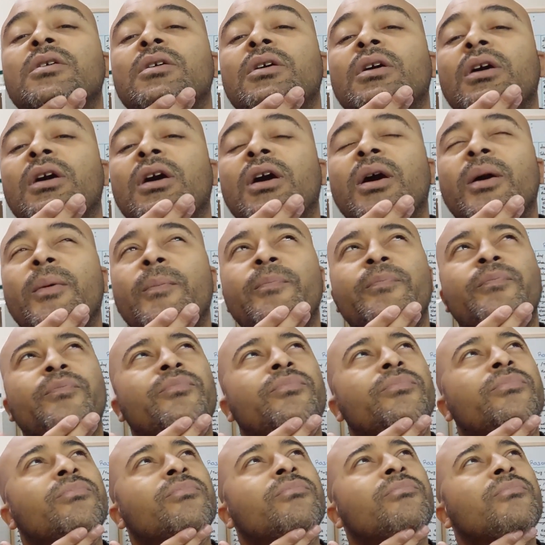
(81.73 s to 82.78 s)
I
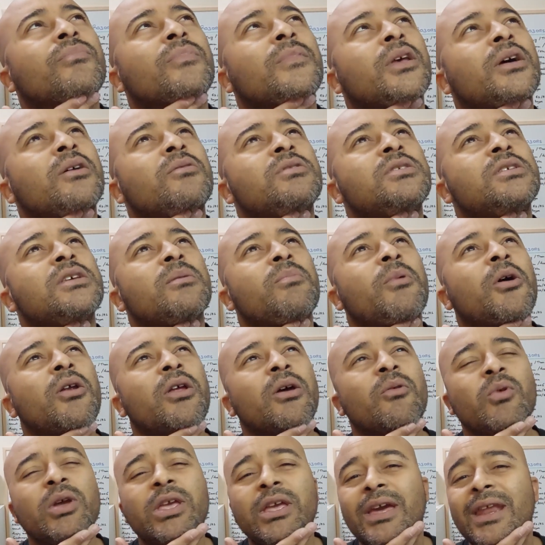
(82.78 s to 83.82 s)
would say about
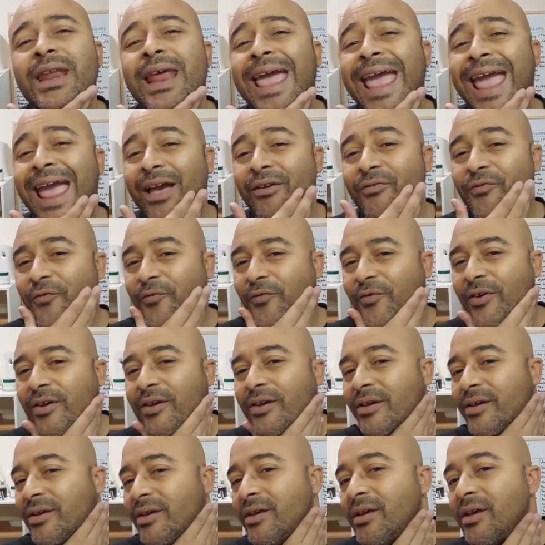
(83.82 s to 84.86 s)
a week and a half
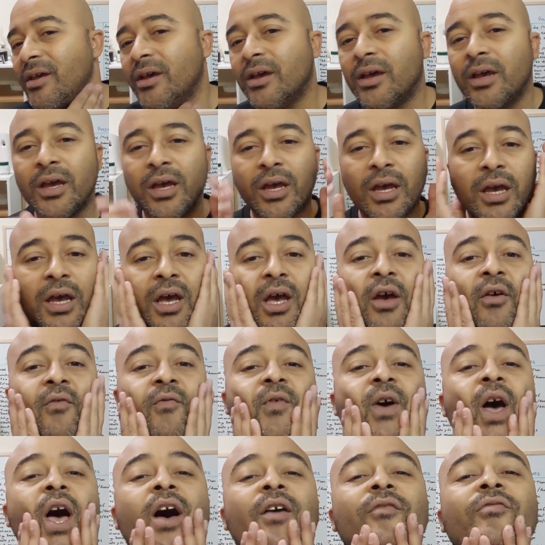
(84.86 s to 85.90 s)

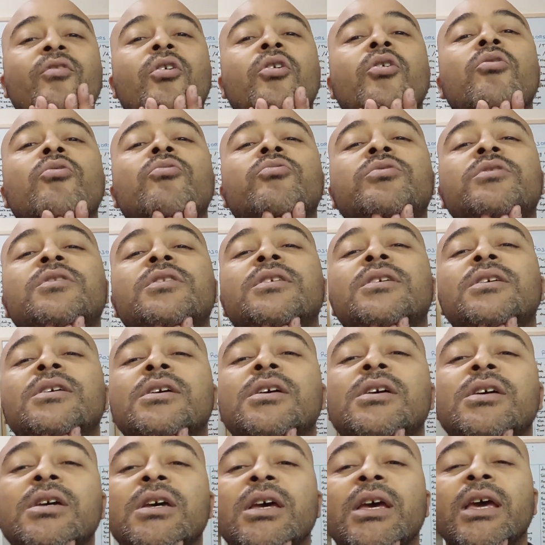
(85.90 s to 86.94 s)
of growth.
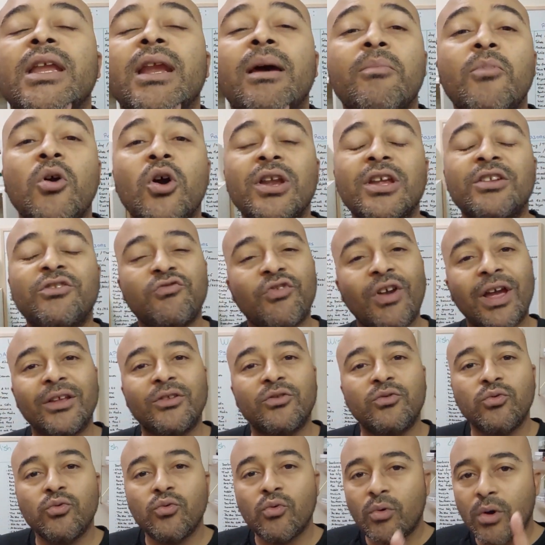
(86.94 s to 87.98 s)
And I'm gonna try
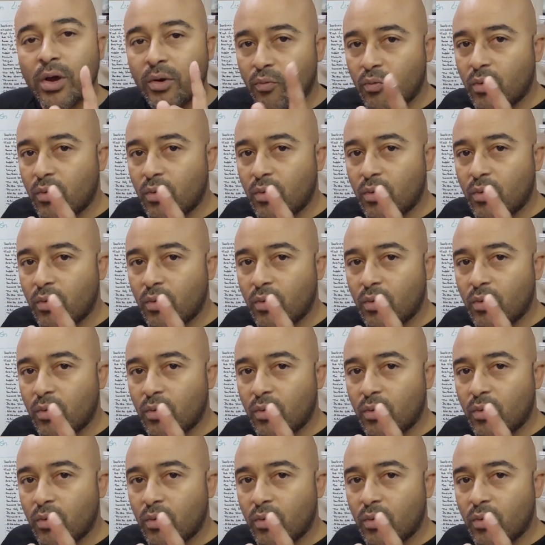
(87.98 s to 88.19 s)
to do a